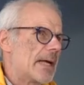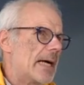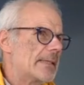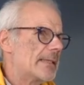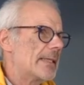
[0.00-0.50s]

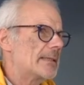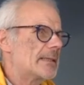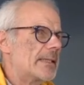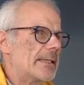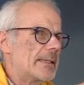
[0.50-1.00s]
I can
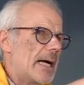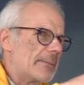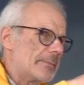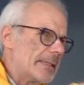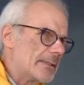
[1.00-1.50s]
say
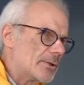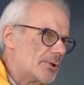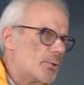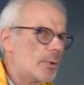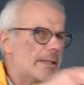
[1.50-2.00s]
I mean
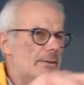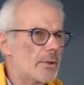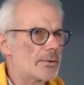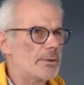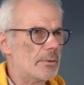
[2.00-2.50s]
you and
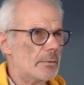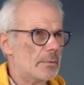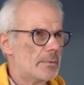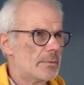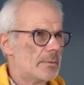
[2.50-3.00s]
not you.